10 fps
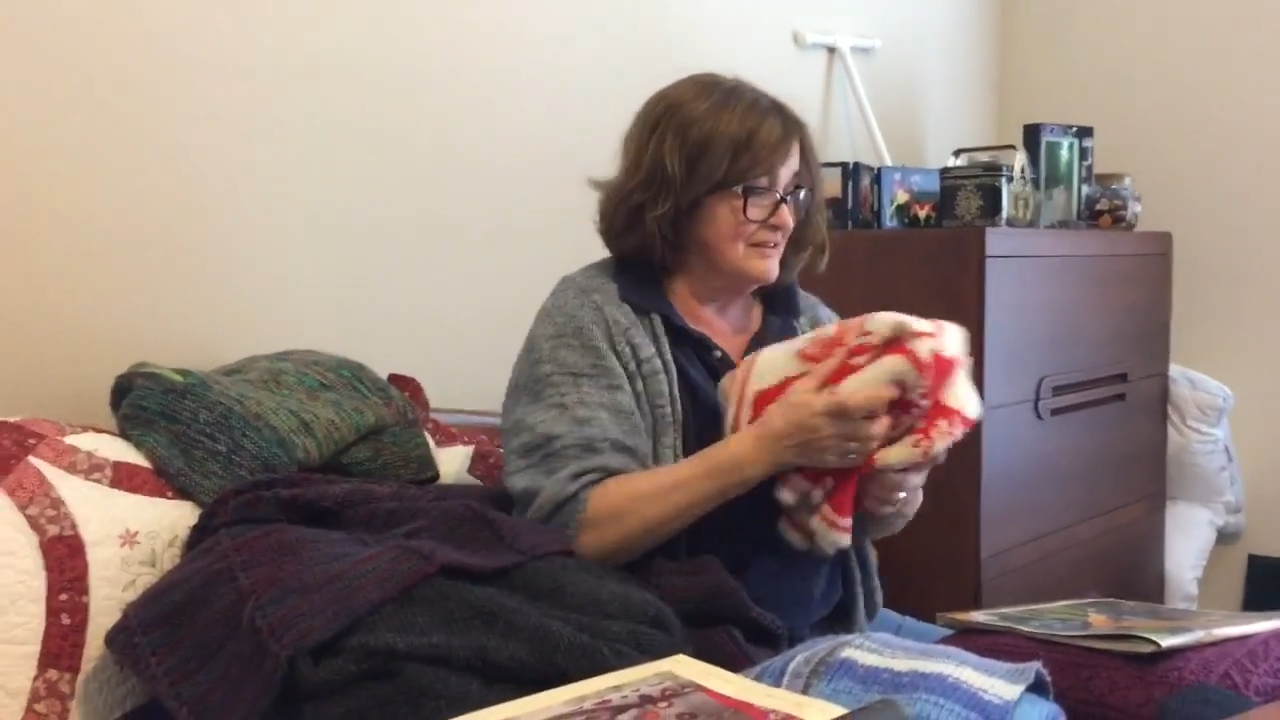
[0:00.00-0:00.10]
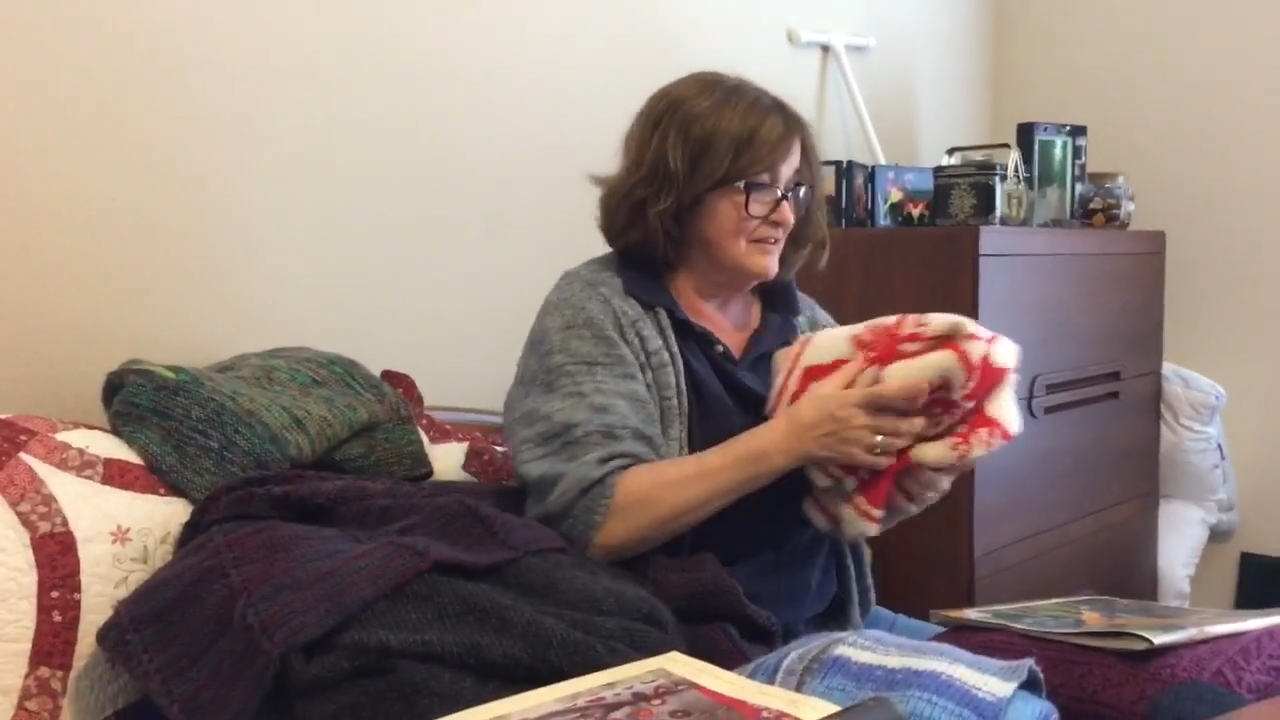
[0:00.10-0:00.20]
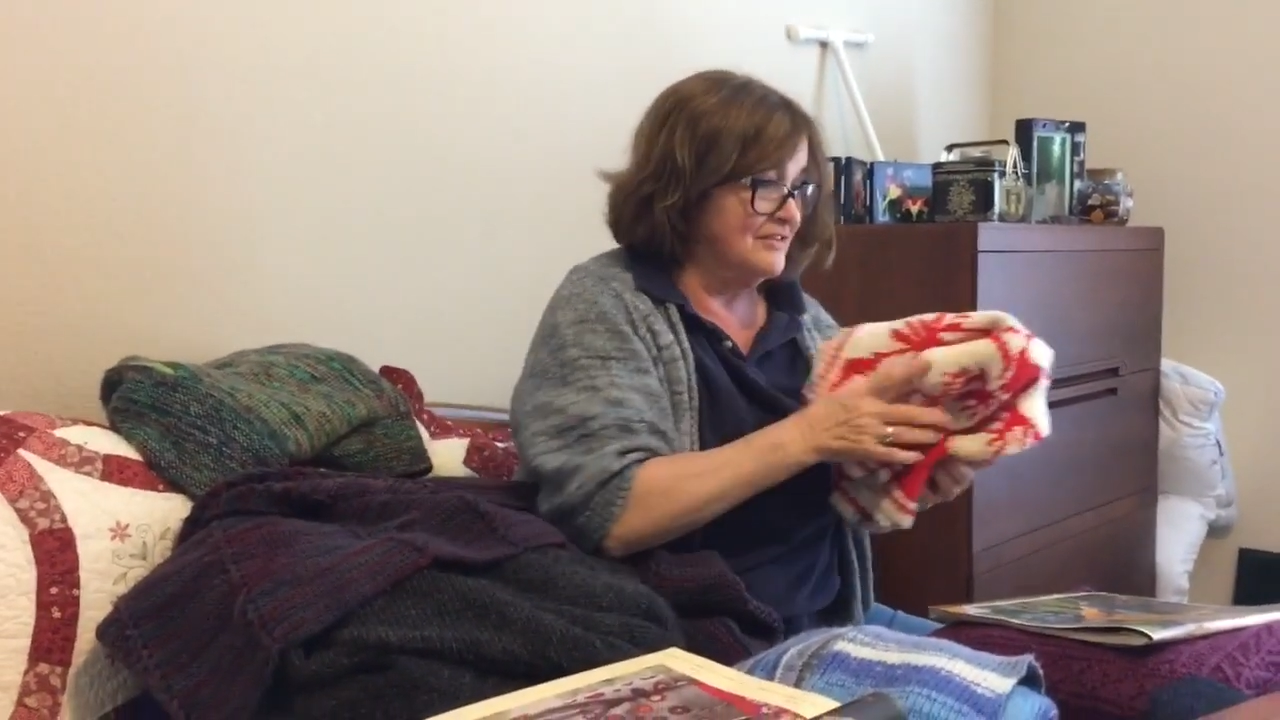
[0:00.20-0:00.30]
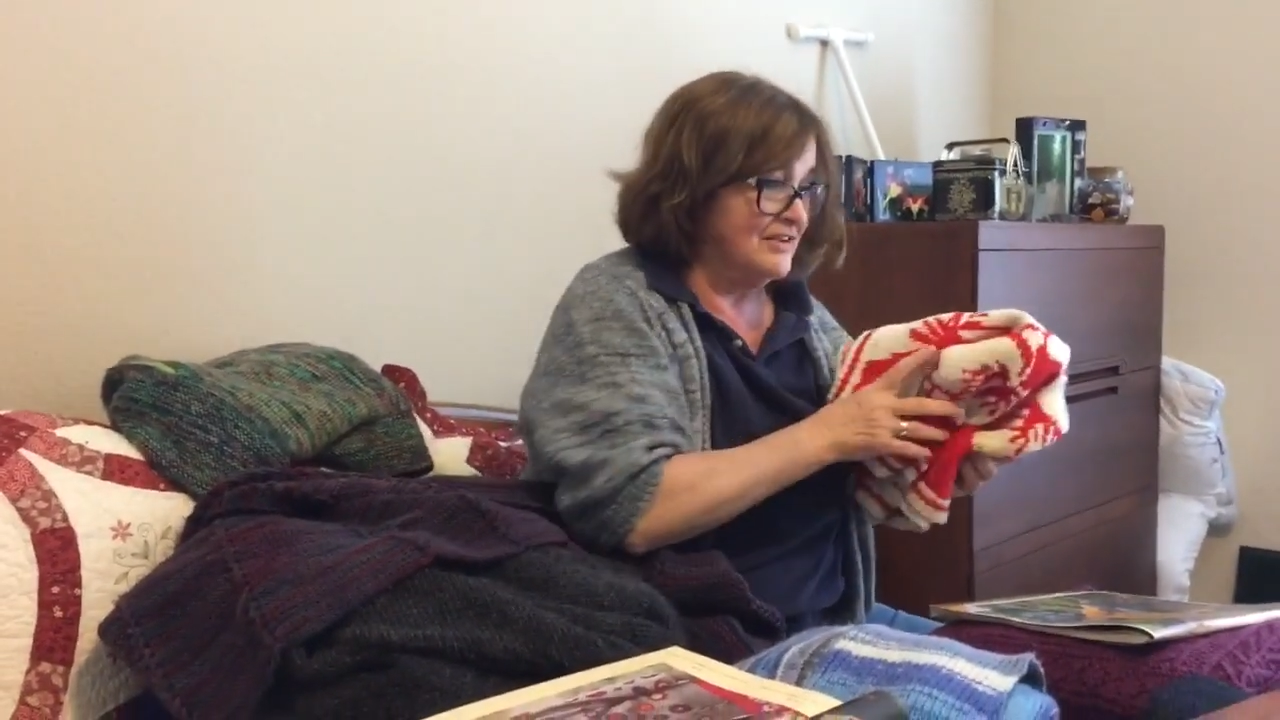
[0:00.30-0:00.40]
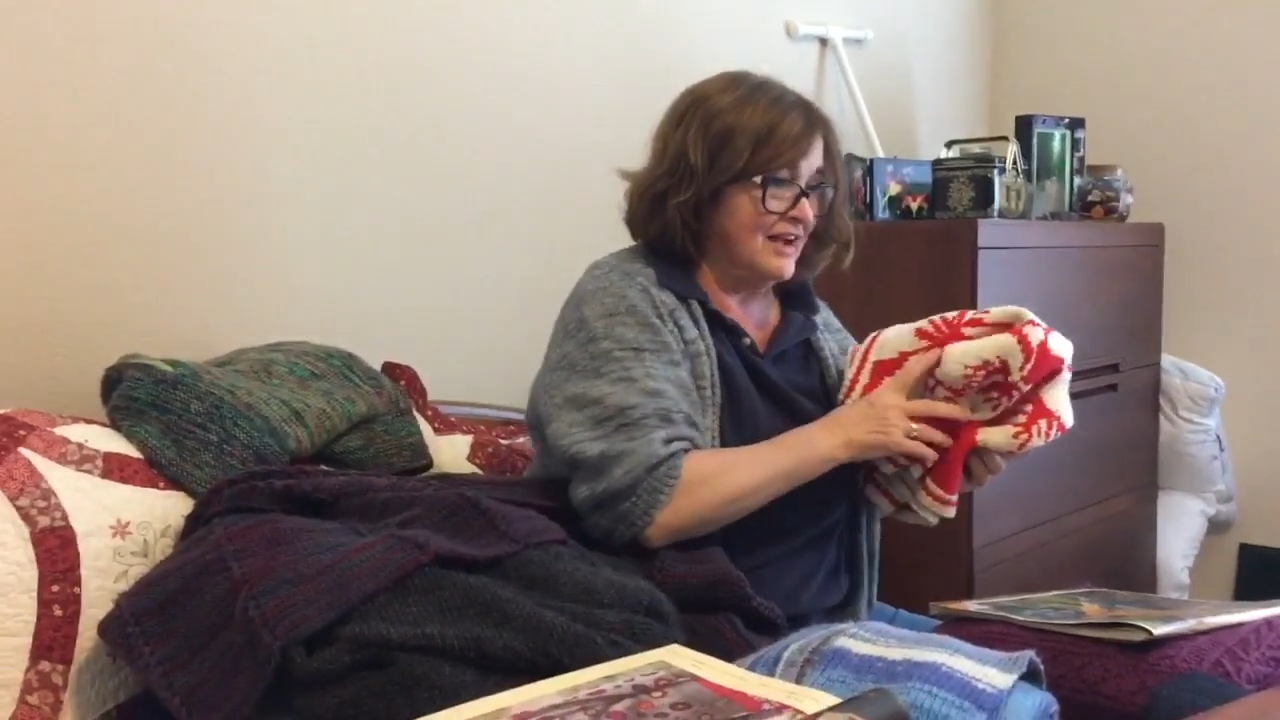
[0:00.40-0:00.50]

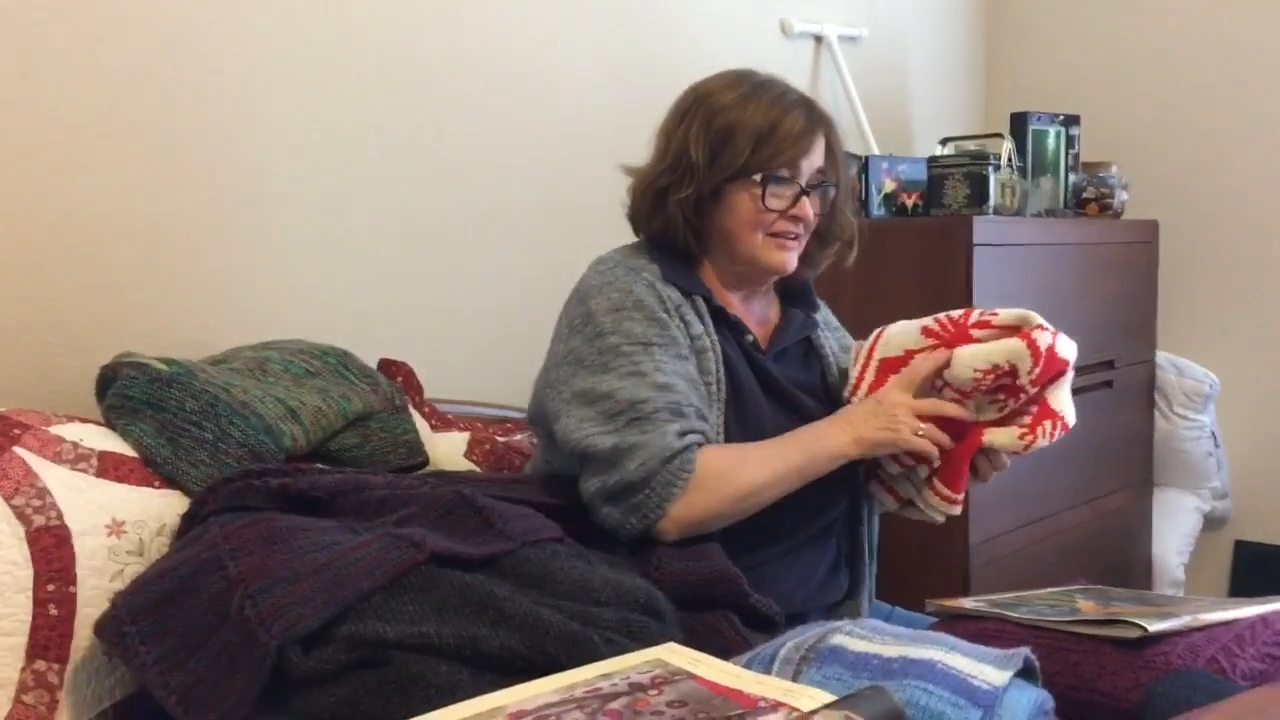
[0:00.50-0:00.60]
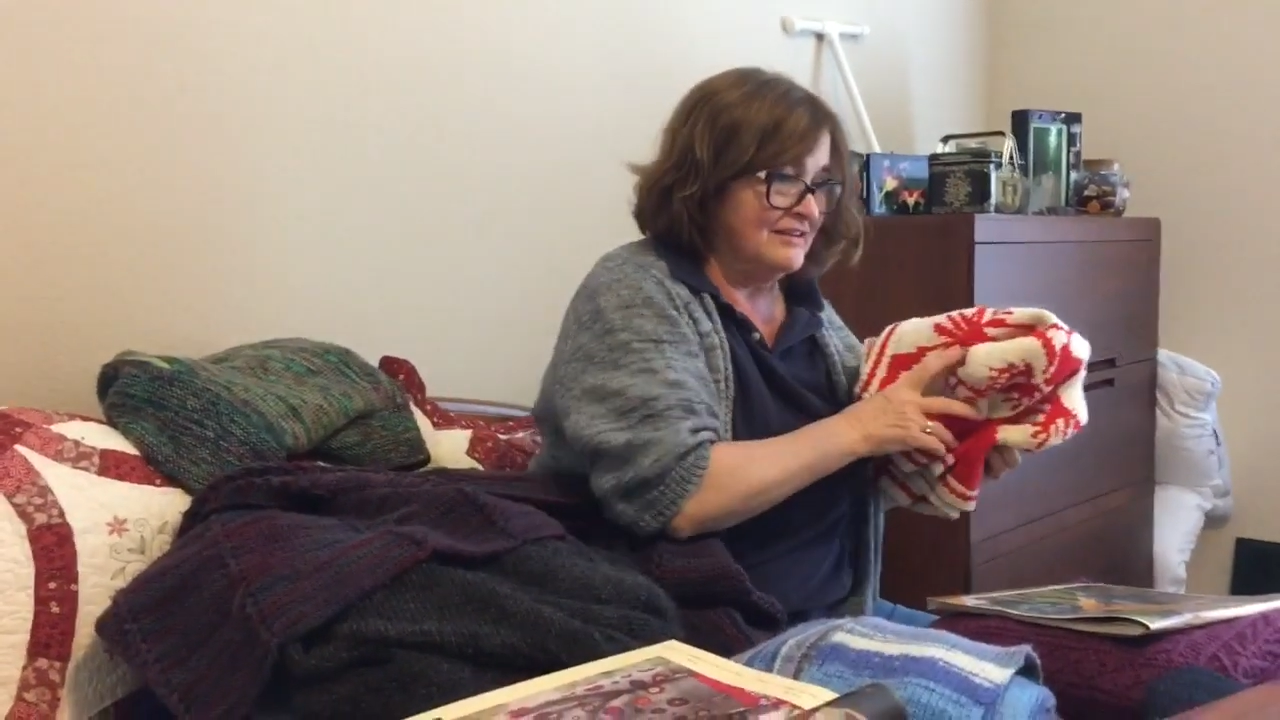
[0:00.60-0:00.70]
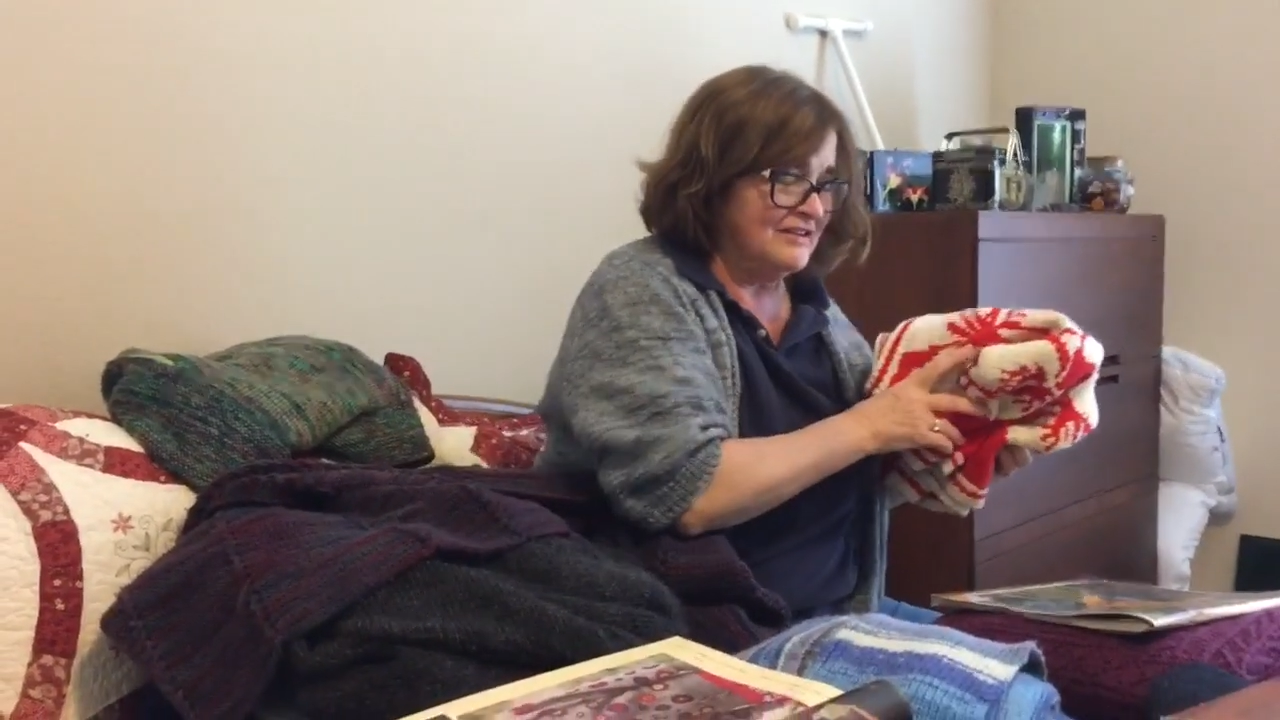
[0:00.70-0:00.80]
because I've